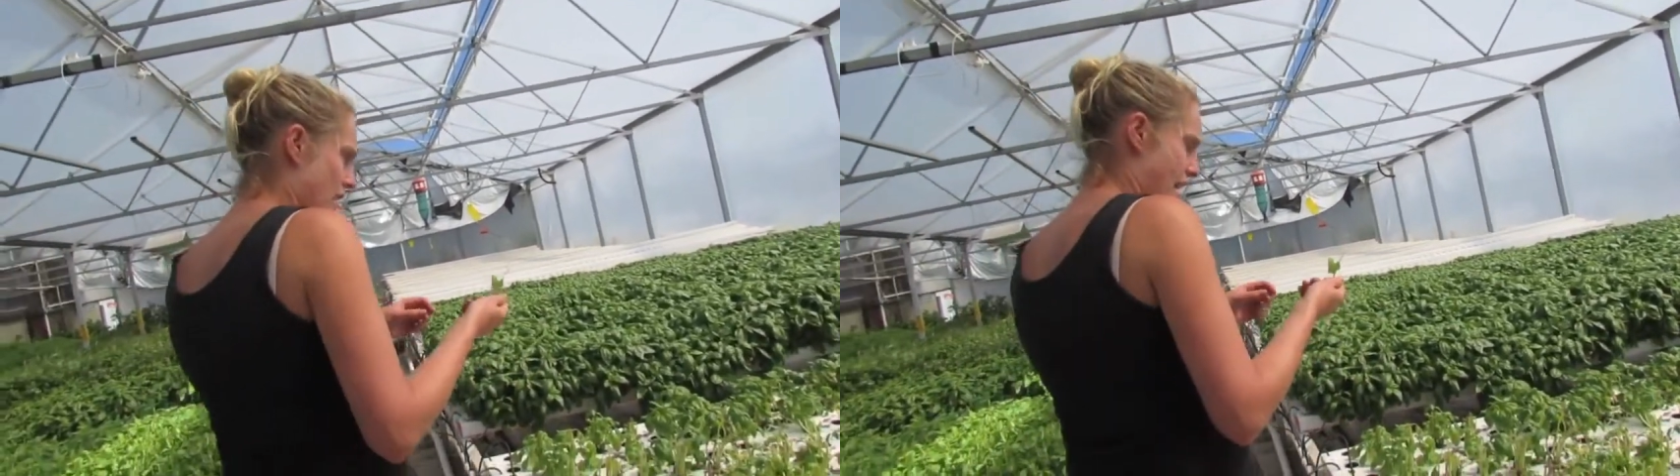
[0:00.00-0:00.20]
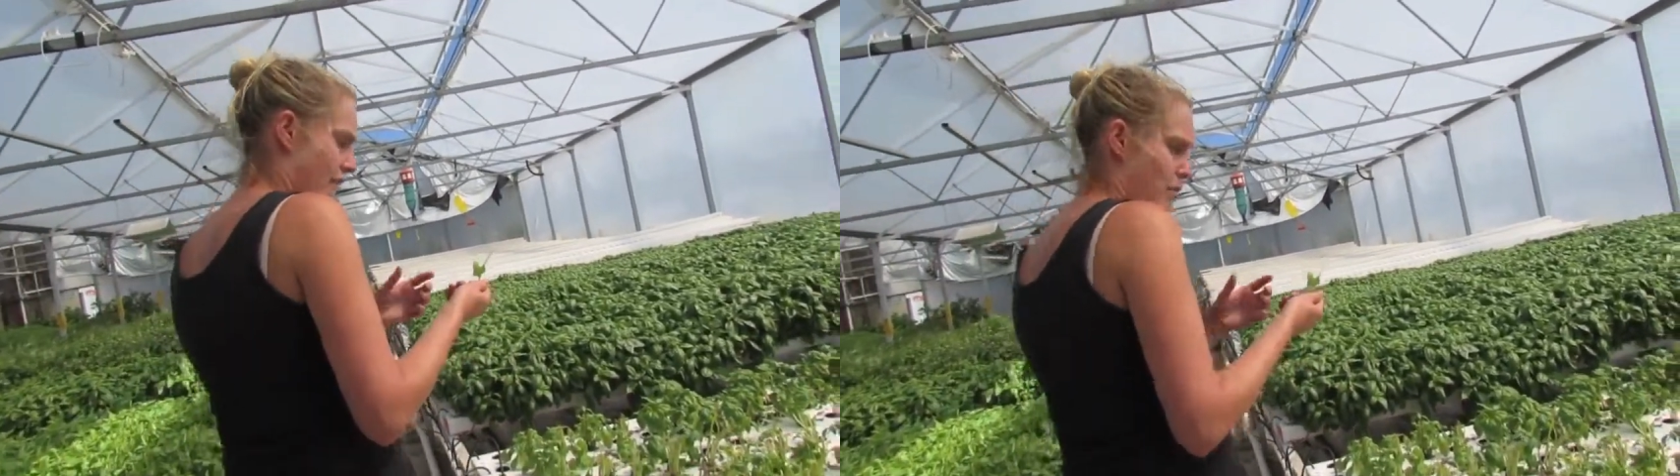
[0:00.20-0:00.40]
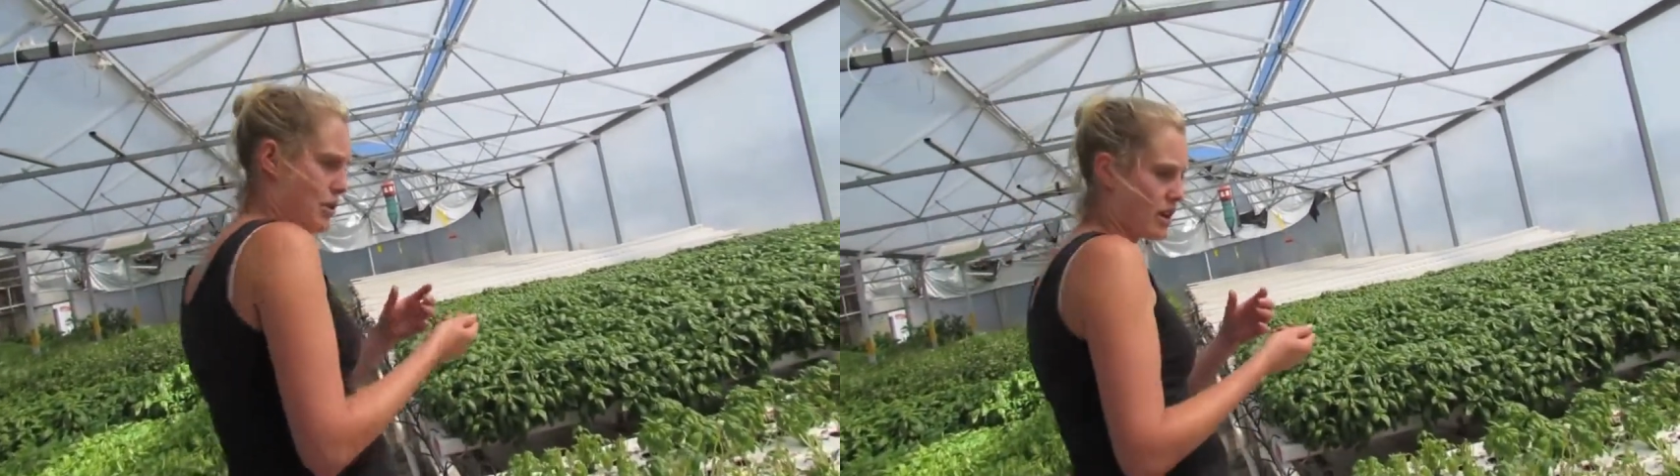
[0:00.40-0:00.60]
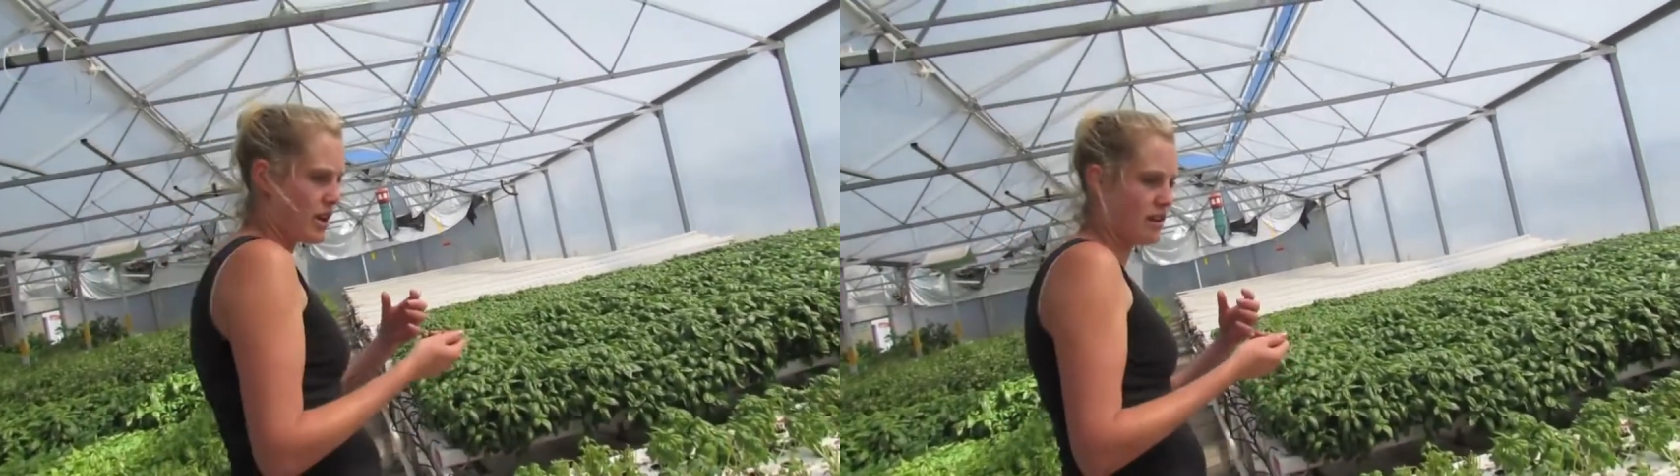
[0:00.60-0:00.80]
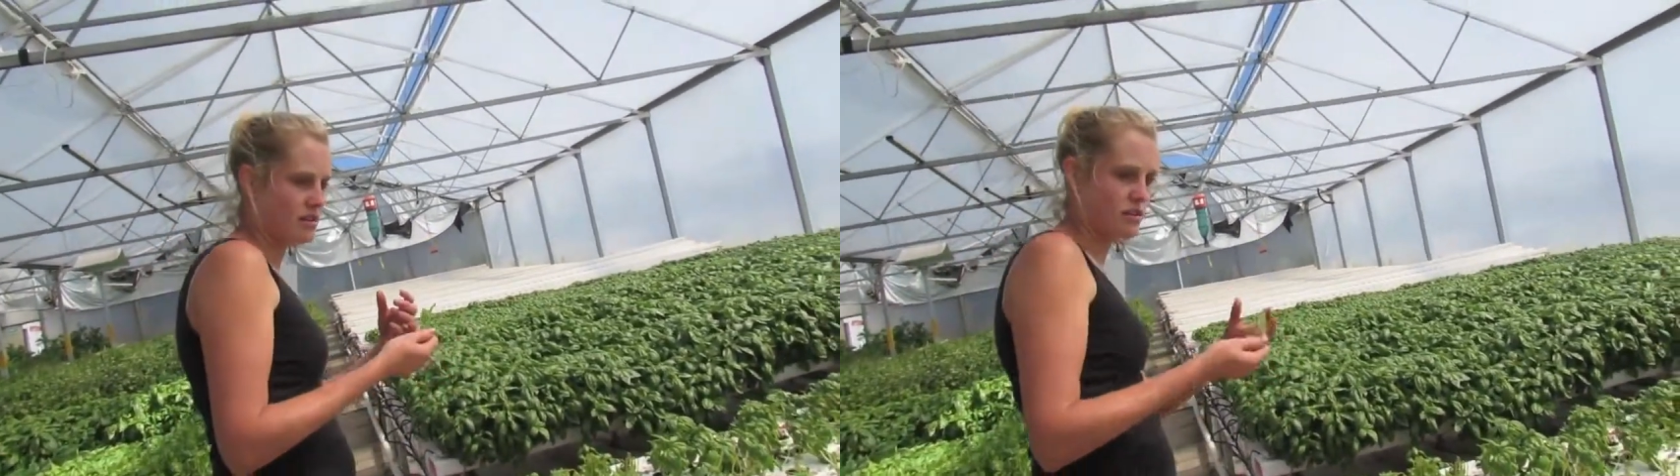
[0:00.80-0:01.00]
like if you're
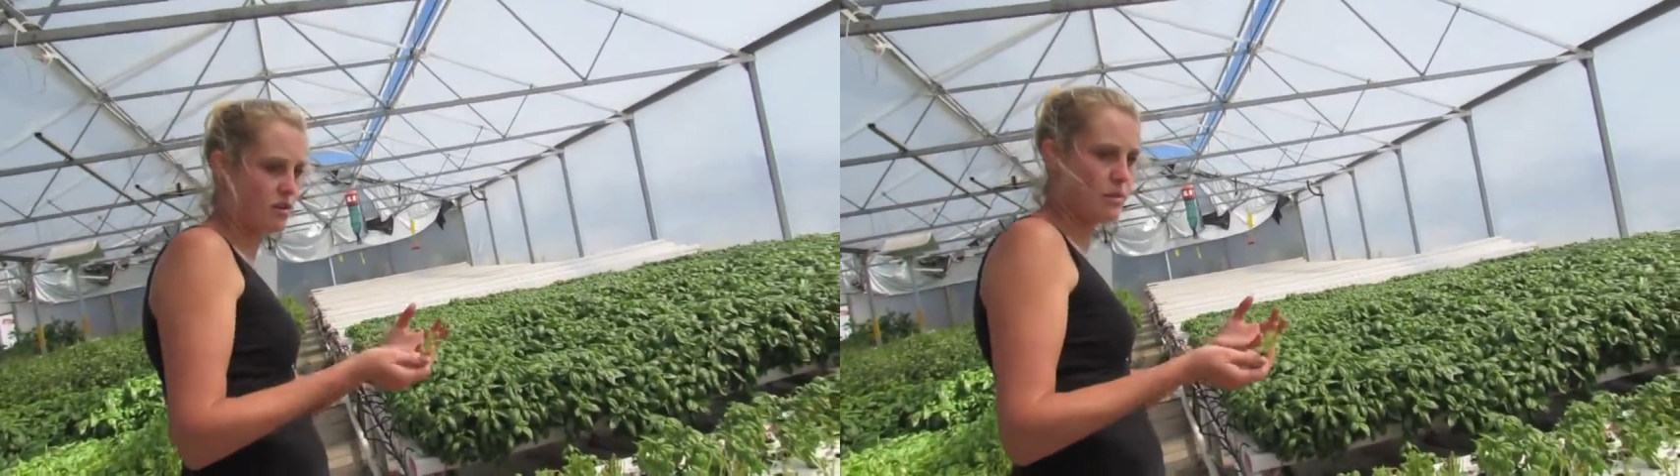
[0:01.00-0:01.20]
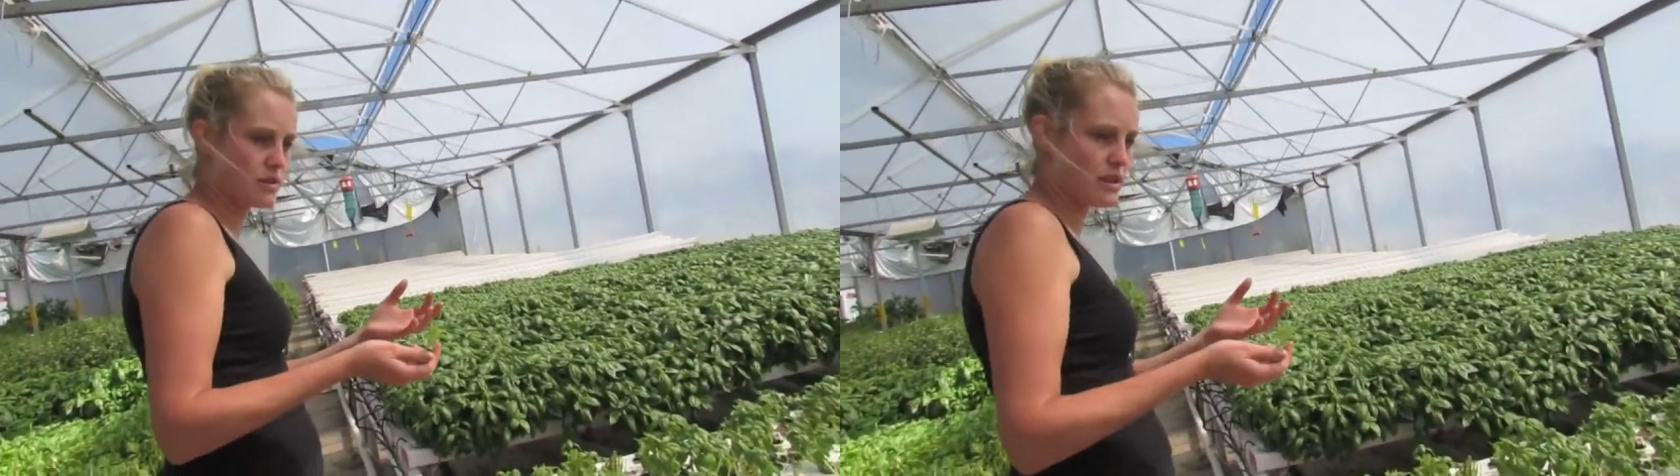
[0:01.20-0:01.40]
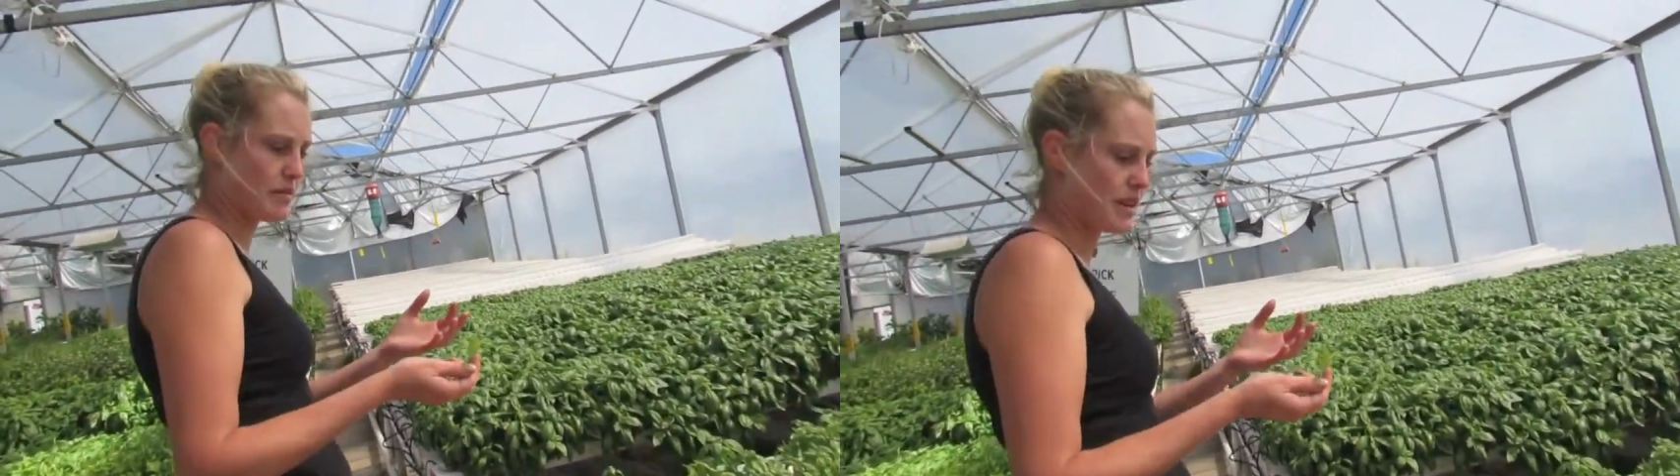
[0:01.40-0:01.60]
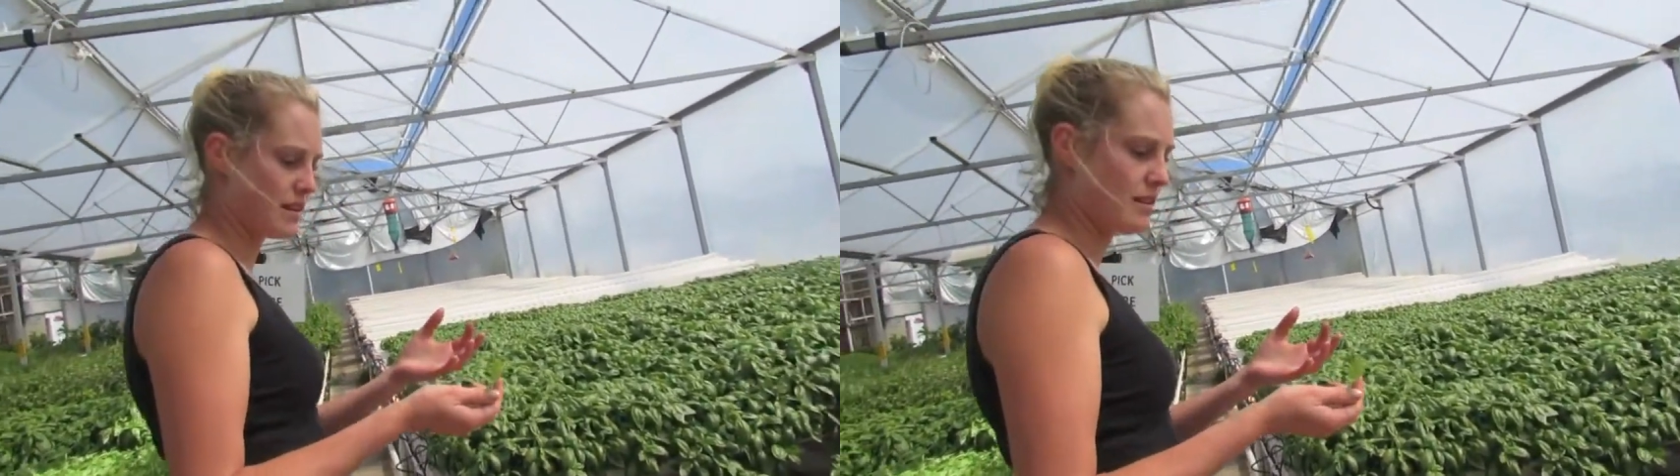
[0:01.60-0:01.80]
putting it in a soup or something,